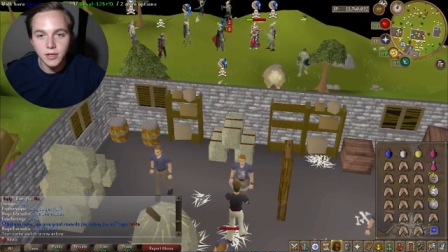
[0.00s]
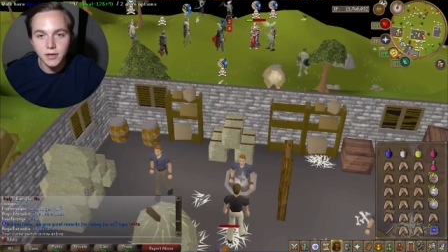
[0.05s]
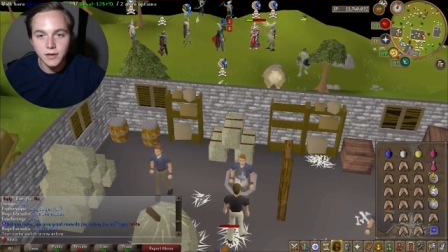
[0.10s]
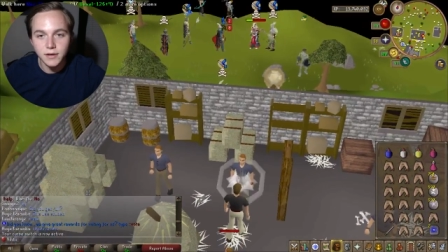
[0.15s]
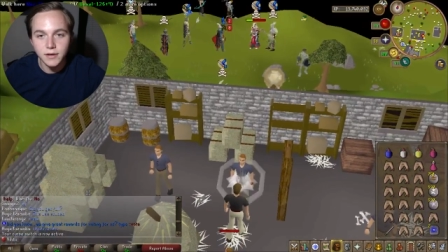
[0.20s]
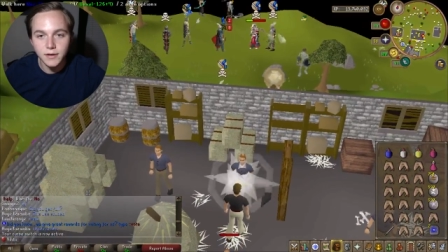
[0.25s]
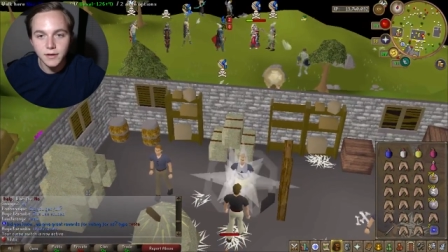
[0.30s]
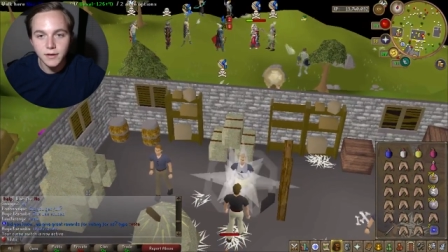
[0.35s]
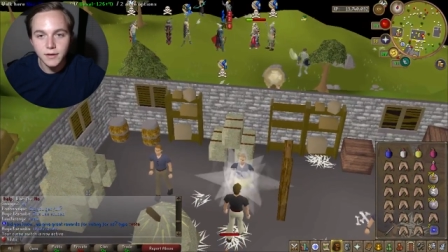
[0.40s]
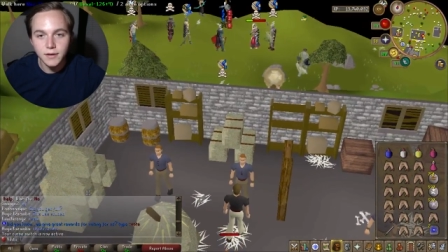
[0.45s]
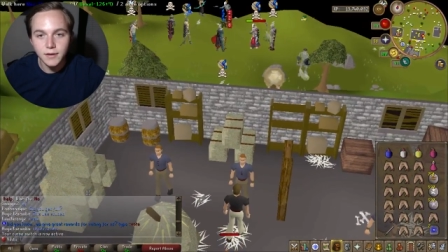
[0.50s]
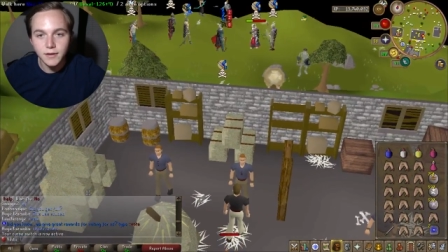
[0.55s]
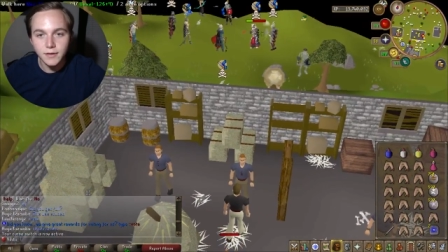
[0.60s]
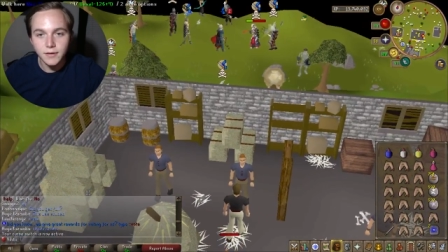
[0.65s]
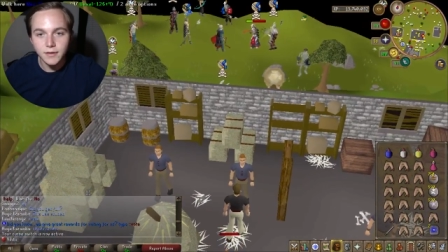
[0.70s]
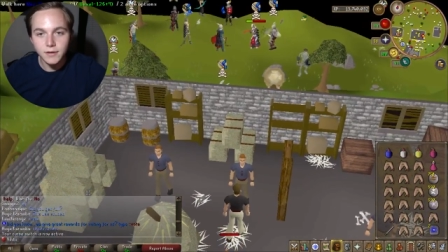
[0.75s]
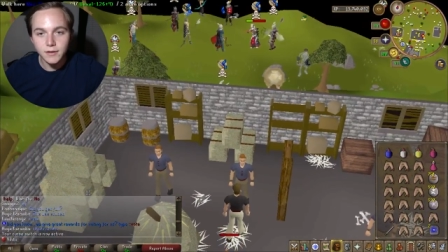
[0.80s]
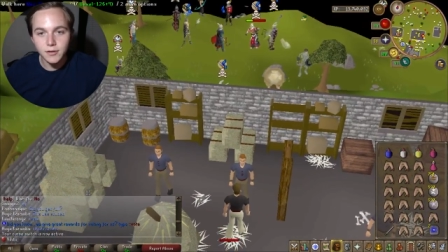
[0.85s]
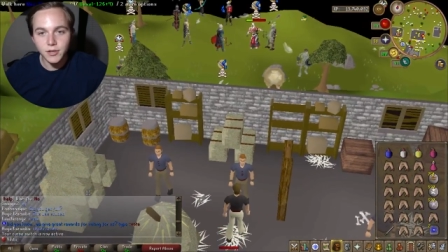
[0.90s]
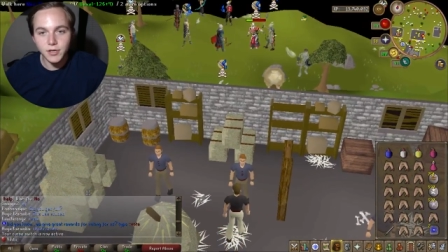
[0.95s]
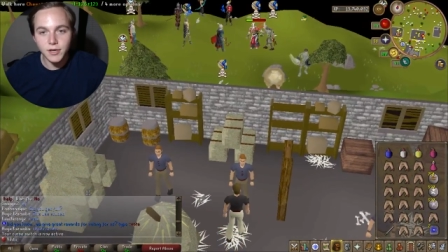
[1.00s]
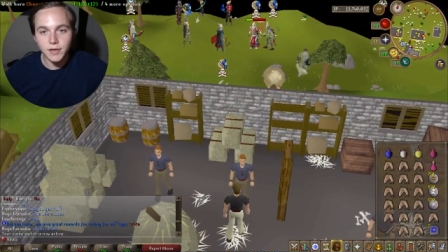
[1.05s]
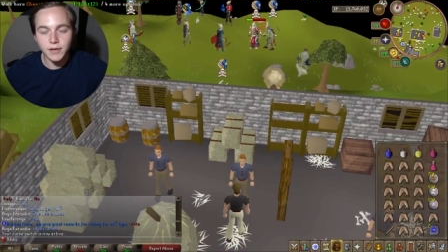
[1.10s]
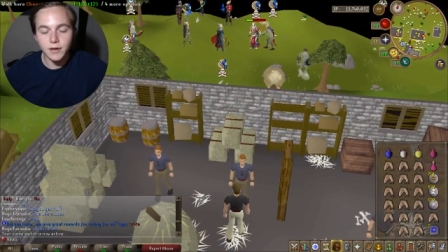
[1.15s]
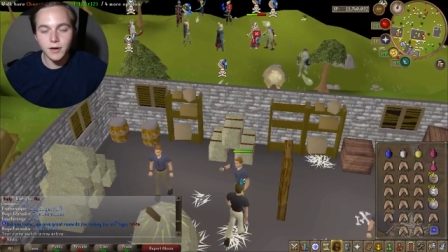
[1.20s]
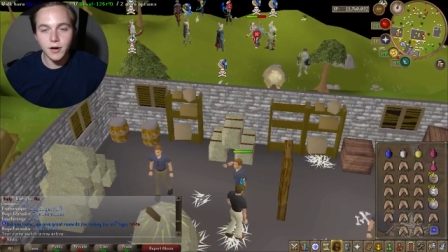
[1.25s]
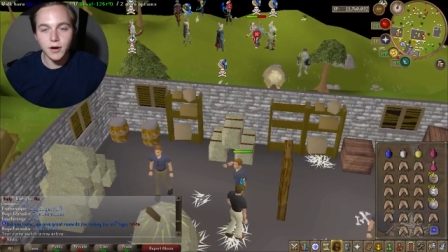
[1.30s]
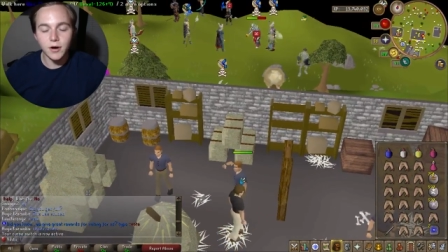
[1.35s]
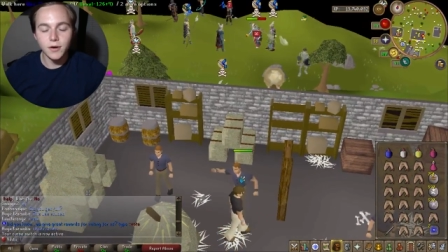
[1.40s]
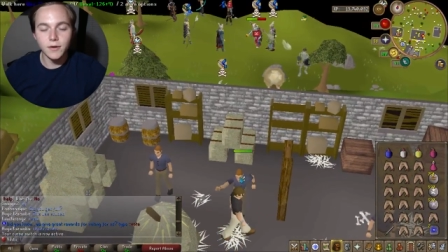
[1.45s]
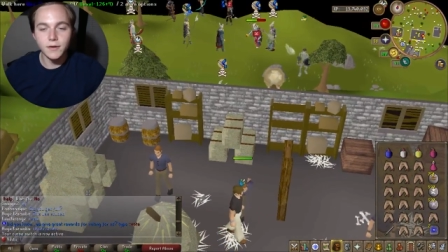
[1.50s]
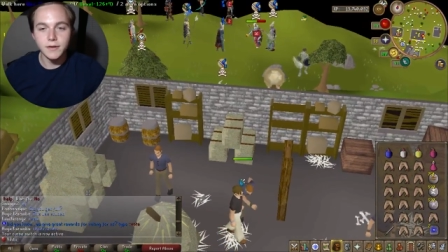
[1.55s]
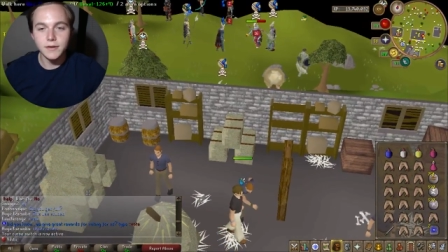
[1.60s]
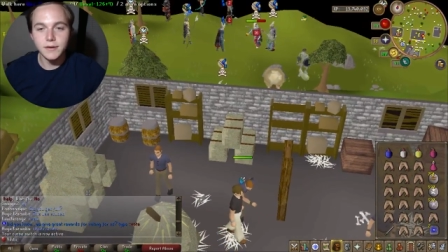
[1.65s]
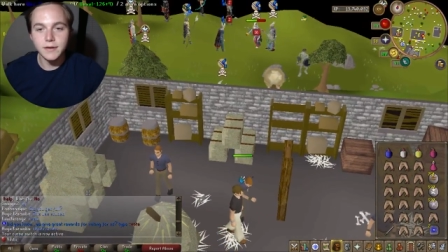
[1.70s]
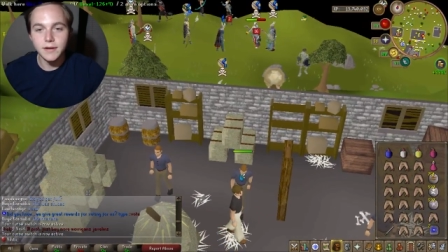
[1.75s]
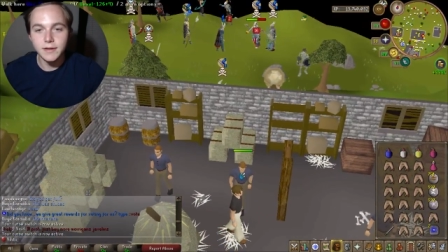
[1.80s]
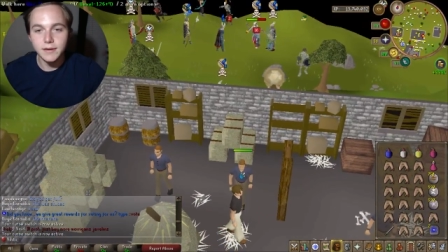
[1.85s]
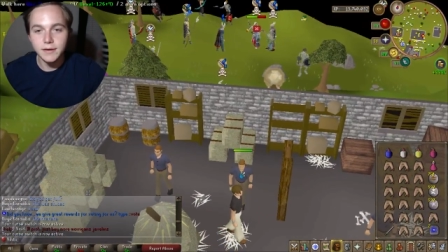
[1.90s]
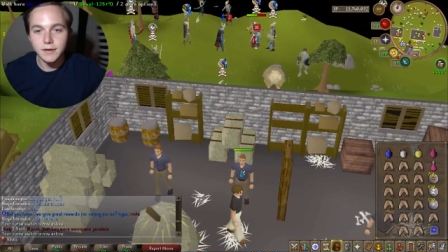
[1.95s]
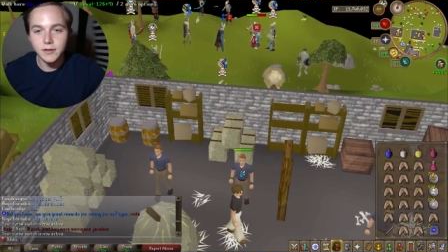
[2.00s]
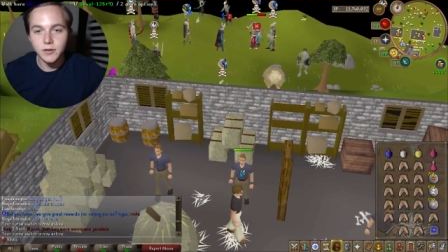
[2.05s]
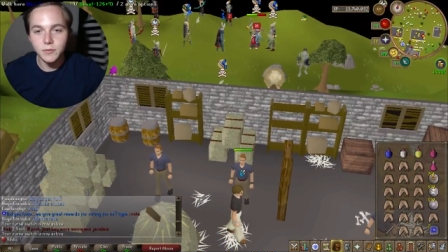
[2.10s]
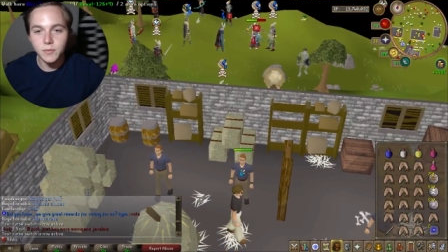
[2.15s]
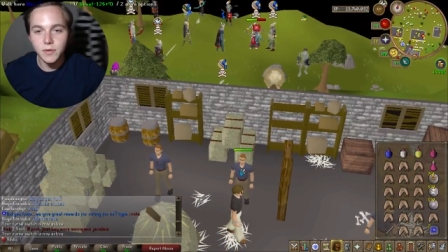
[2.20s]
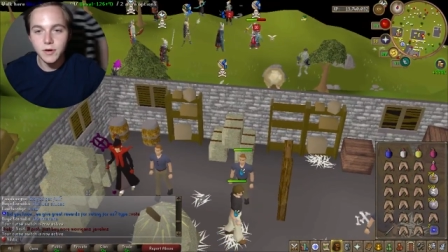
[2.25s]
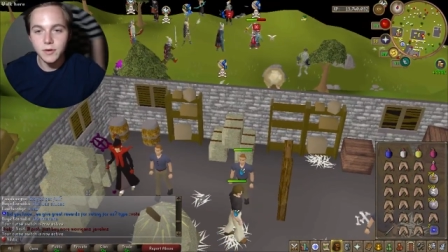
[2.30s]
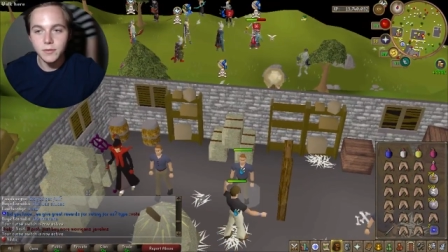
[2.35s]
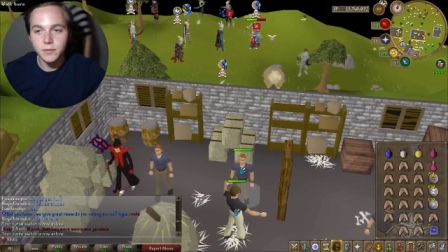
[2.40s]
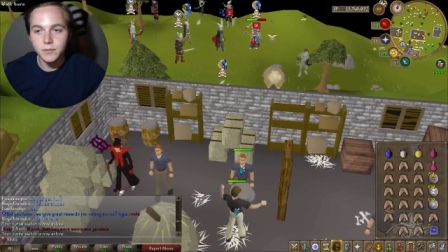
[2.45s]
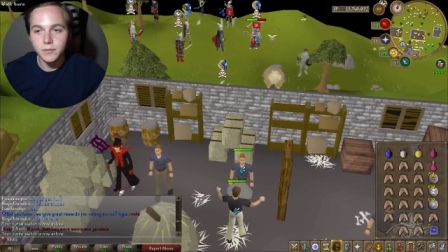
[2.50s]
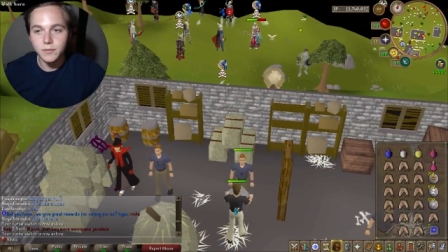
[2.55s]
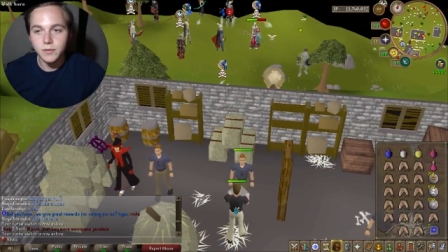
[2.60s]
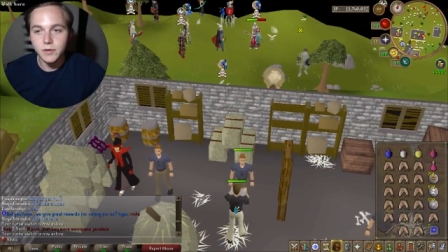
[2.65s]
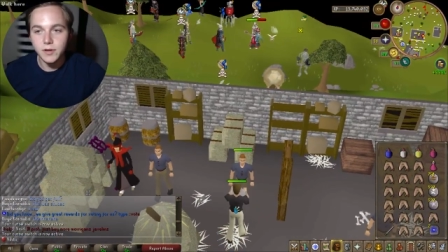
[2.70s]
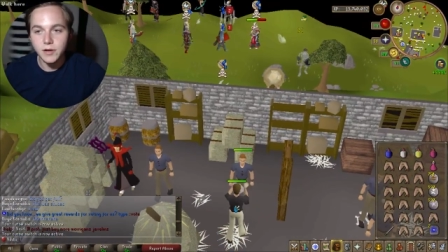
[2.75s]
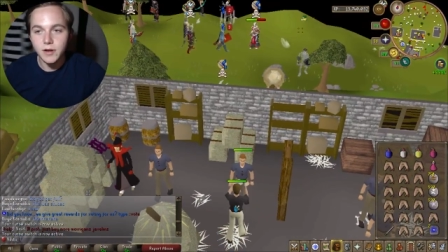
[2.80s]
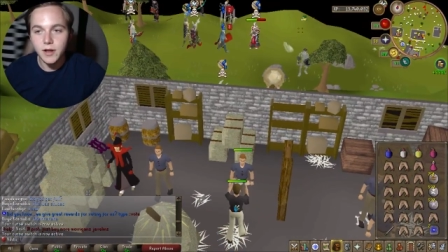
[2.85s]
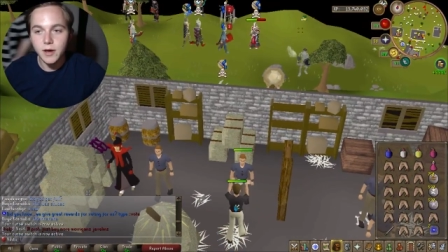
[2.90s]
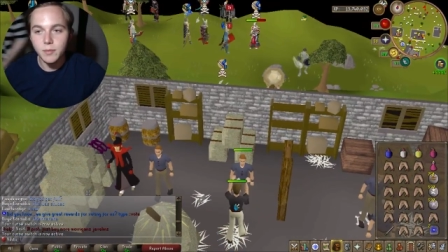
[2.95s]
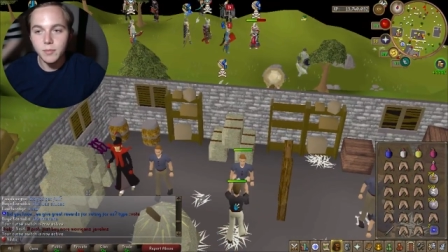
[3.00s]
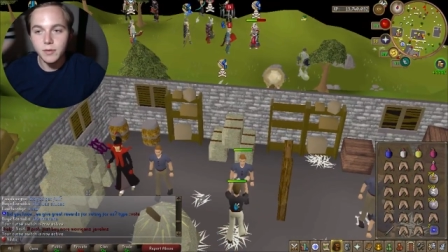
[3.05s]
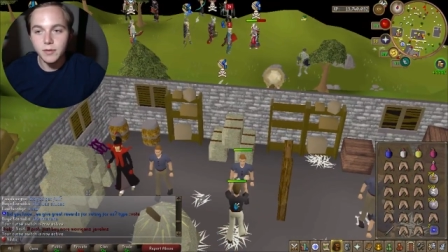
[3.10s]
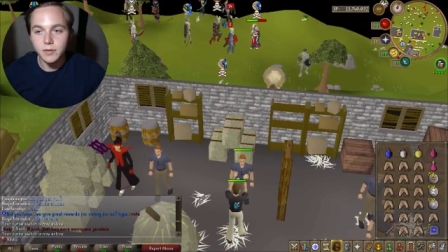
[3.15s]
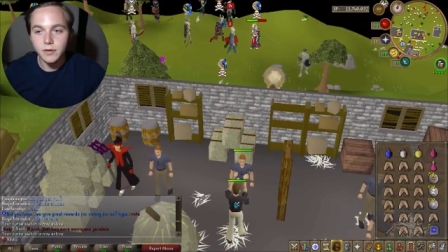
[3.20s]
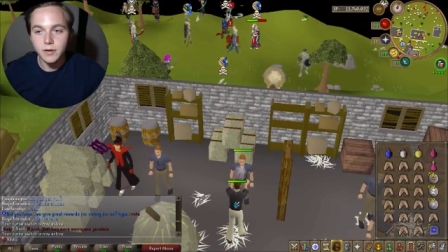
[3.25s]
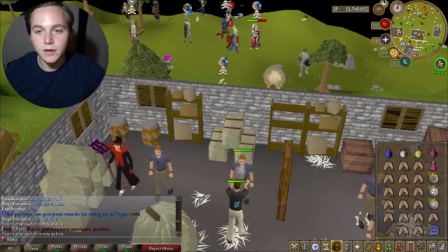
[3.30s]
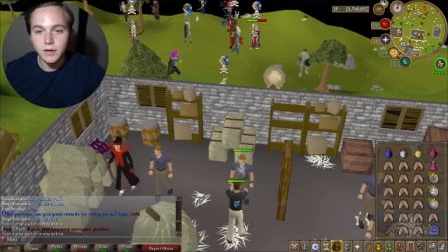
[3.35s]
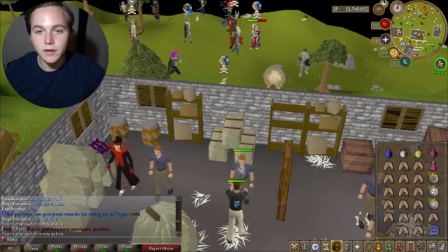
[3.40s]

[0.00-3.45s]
Look, look at. He didn't kill him though. What a nub.